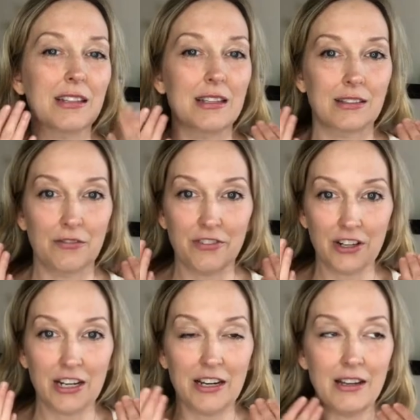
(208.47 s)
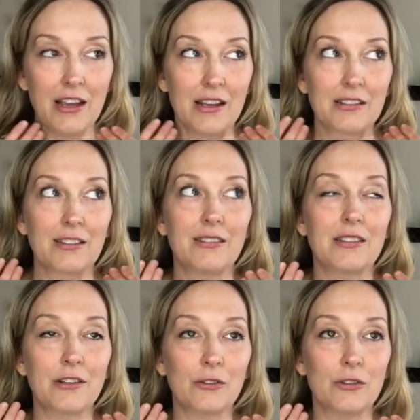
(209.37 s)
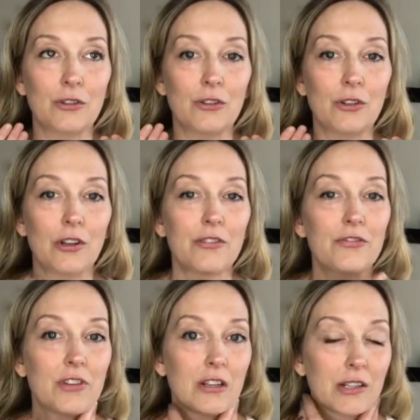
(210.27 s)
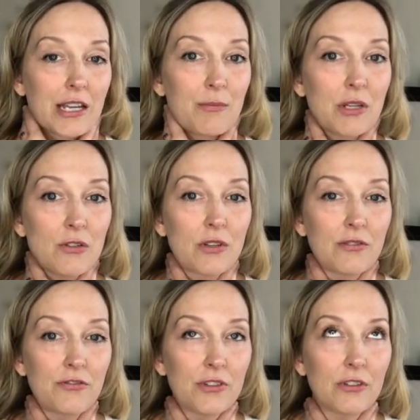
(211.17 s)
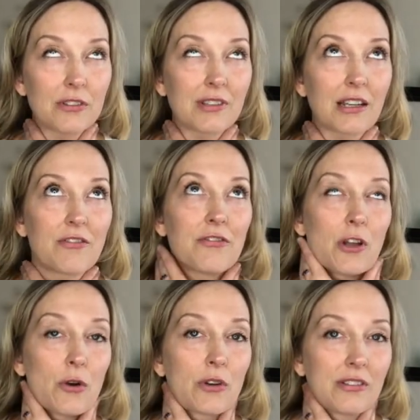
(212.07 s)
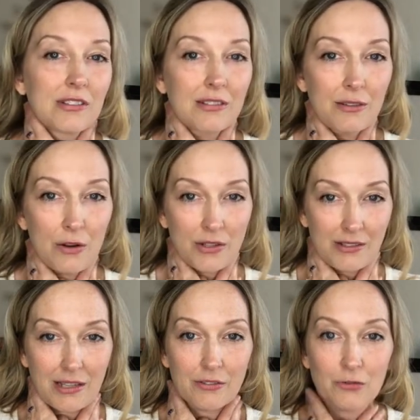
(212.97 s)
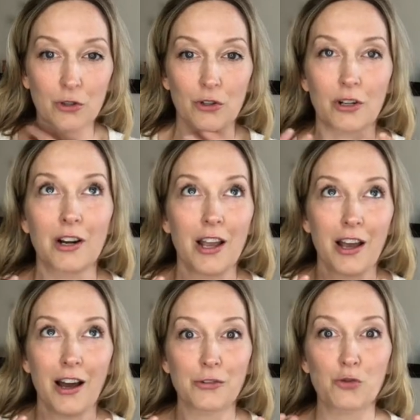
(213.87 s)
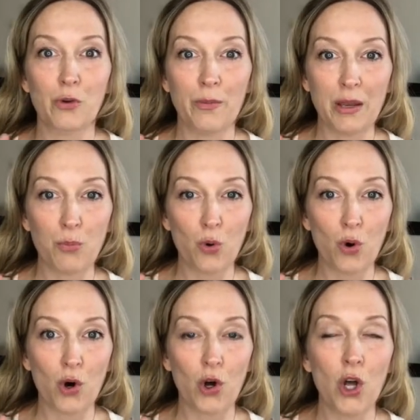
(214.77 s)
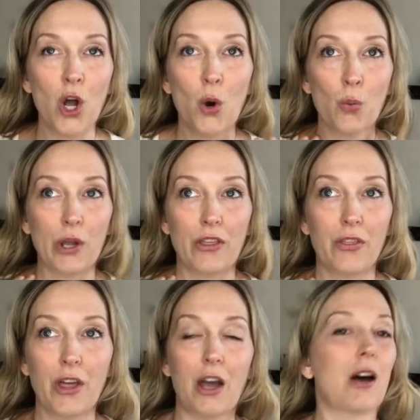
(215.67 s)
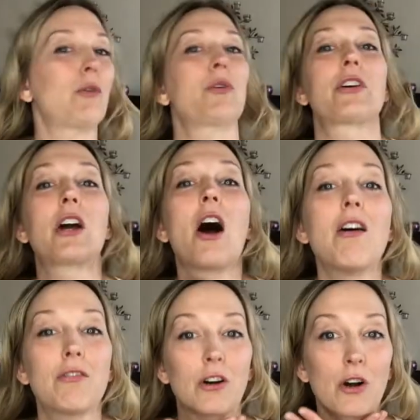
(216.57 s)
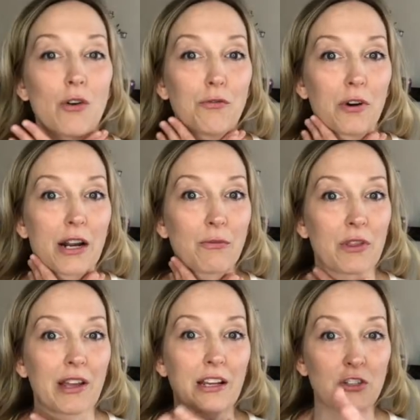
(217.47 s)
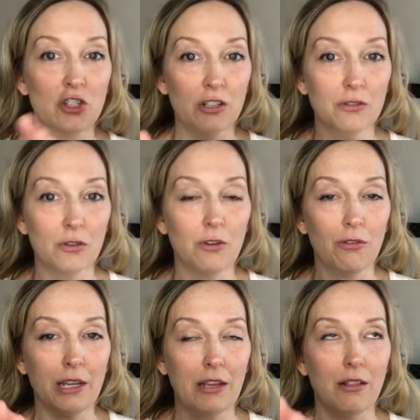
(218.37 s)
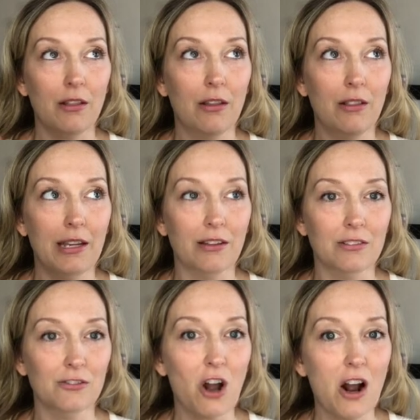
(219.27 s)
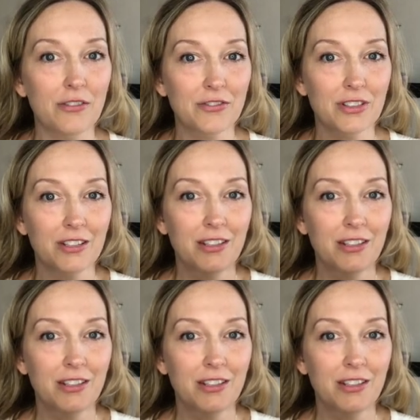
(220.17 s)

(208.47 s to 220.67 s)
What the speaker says: It's a very subtle feeling, but you can feel it's like a flow, because it's like you're a swimming pool with a cover over it, with like a gentle, like a soft,